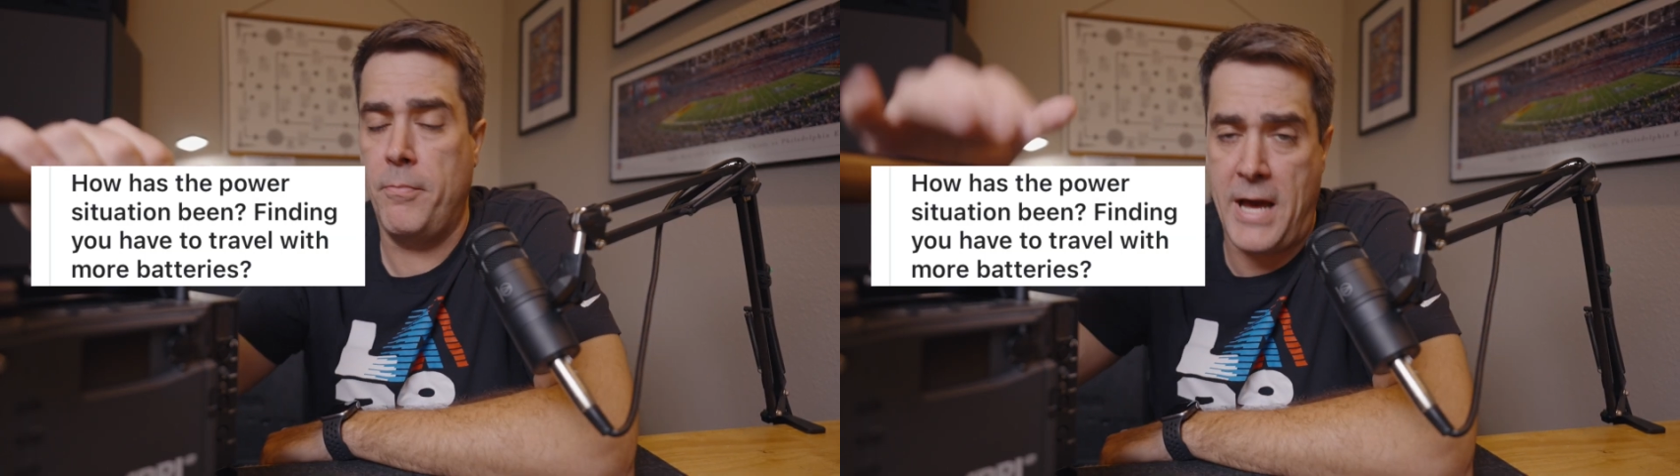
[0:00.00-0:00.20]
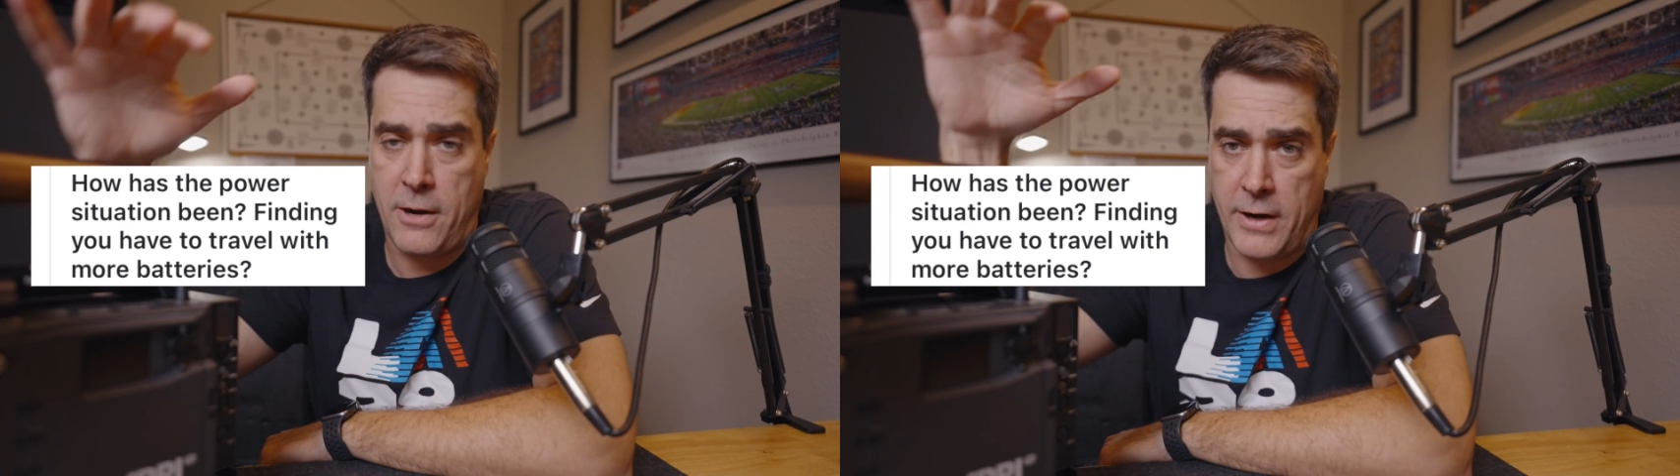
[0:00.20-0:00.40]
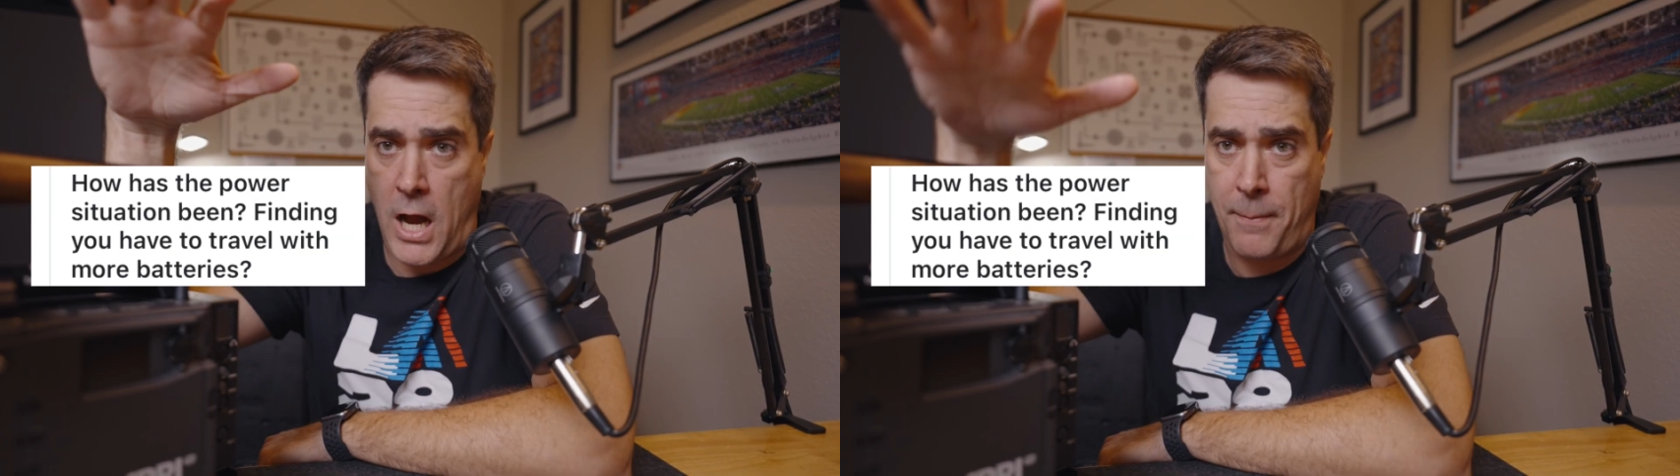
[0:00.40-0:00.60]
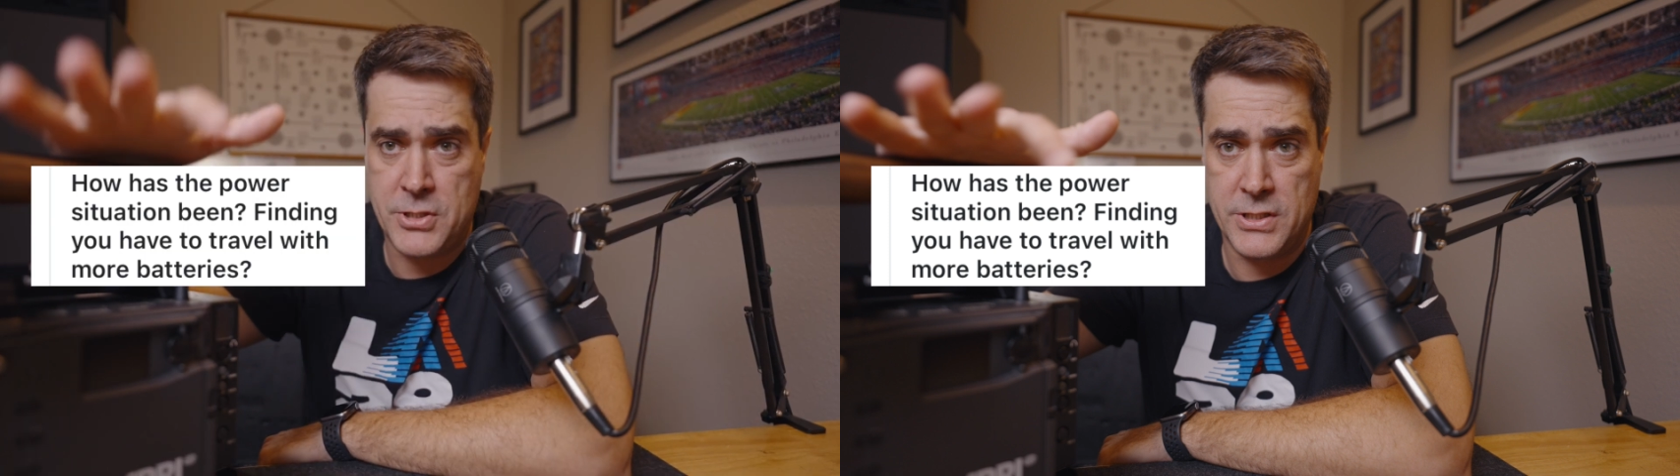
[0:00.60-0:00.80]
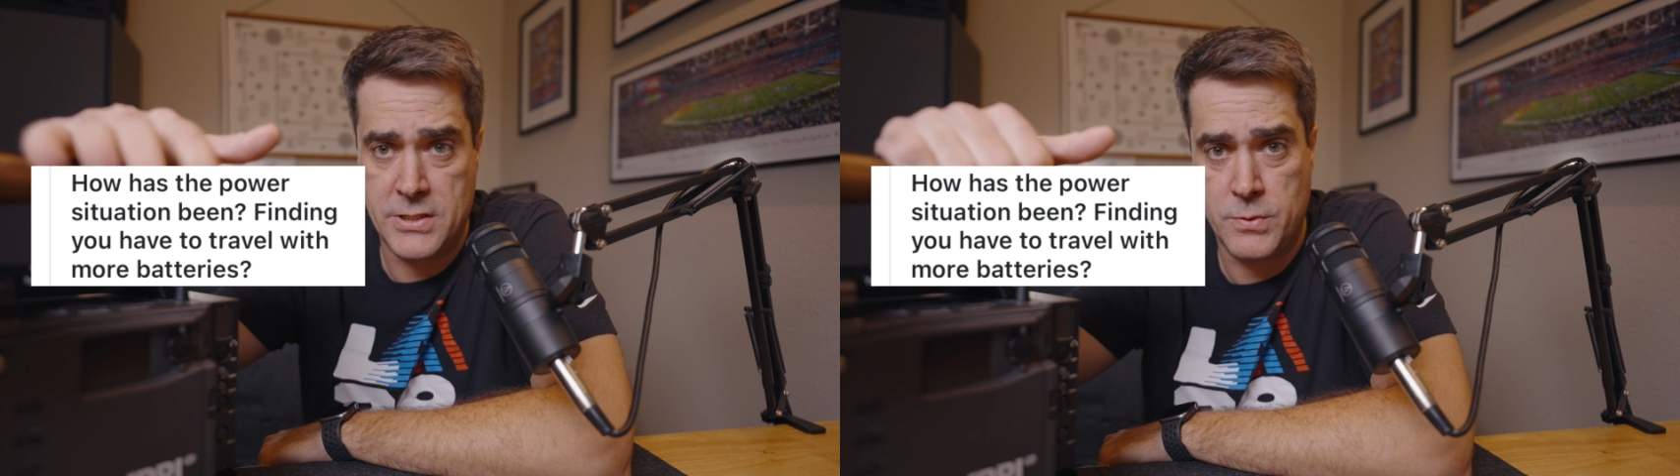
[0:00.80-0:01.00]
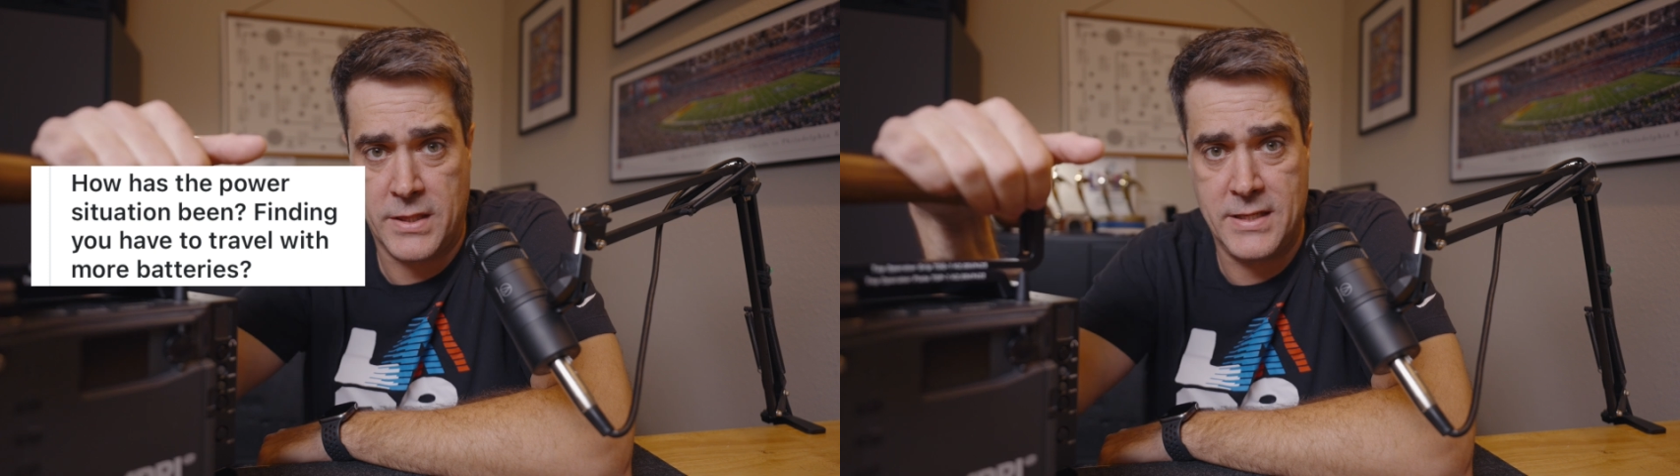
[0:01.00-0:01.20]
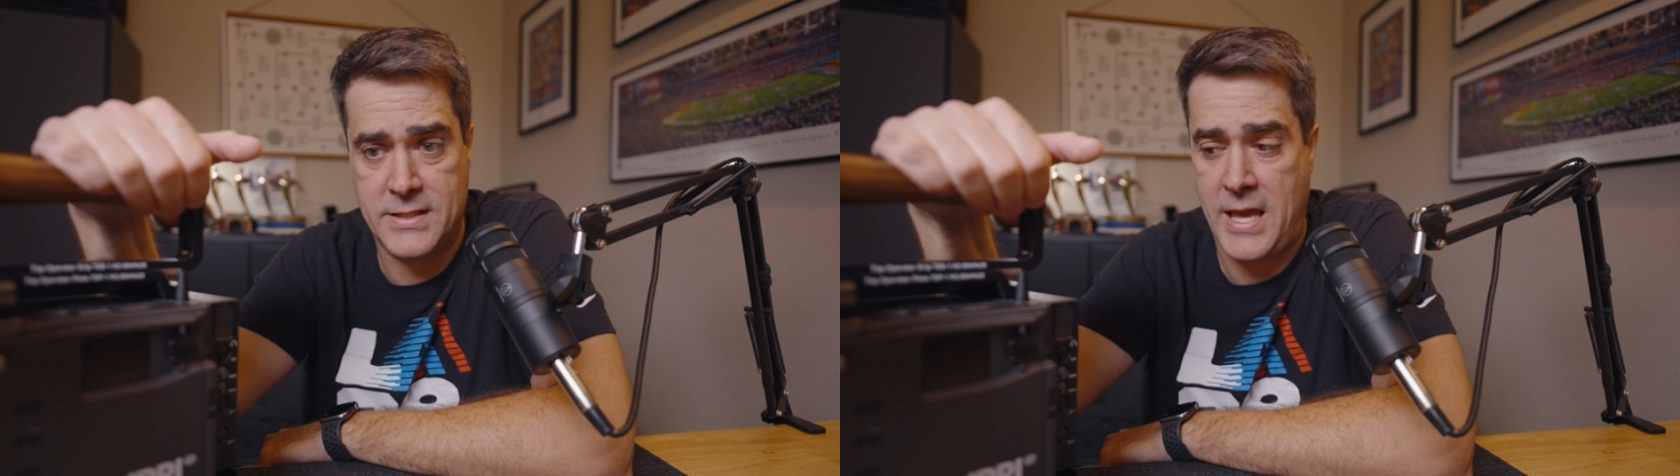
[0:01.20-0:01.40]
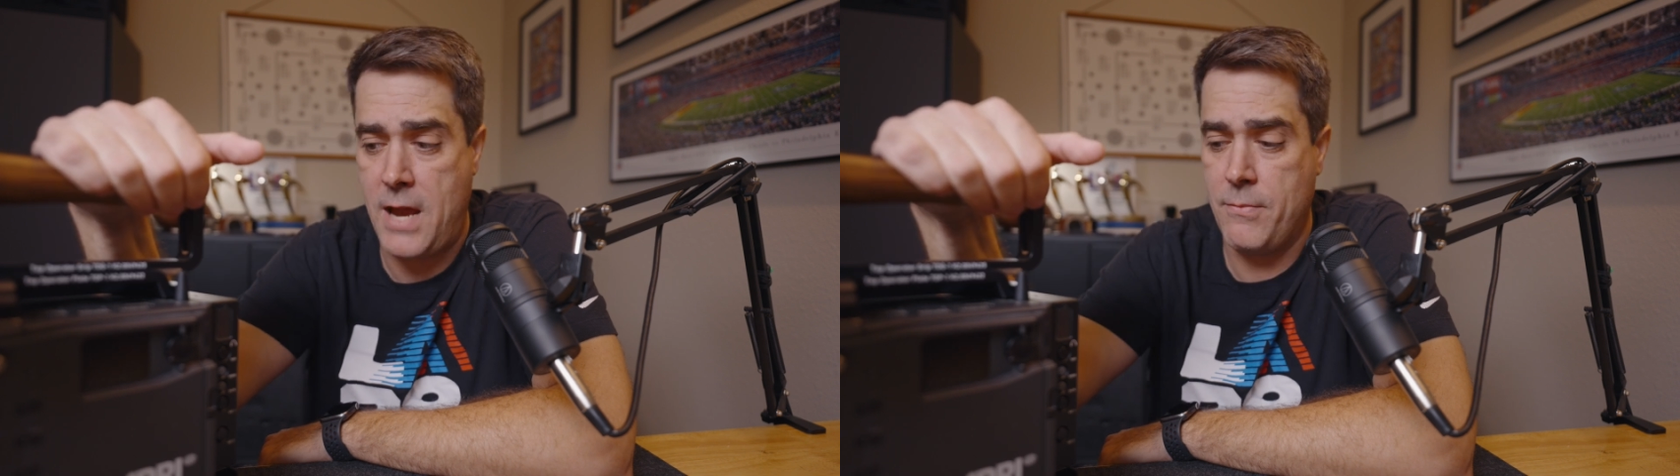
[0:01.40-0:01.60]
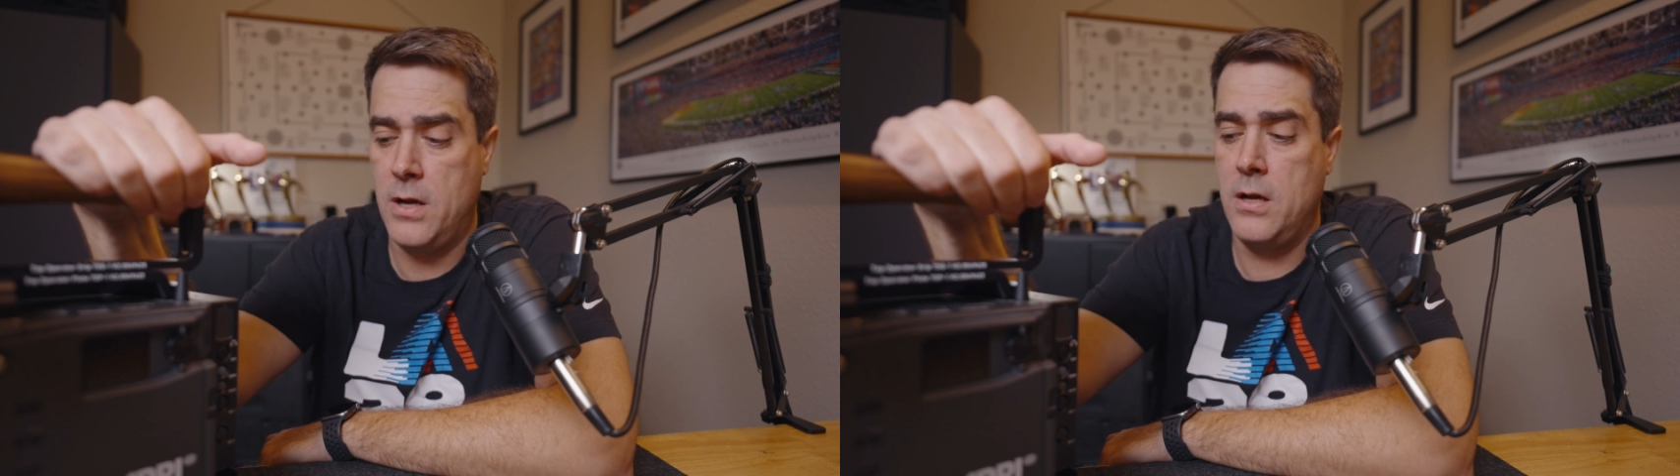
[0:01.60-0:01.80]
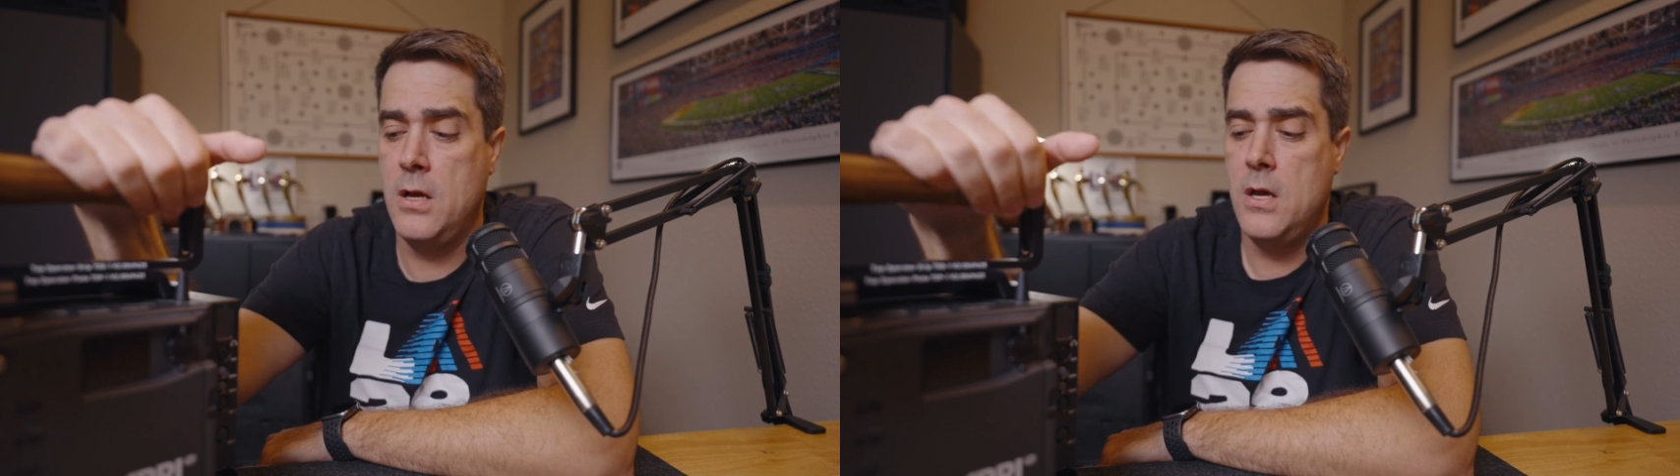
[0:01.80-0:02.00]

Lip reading: battery options with this camera.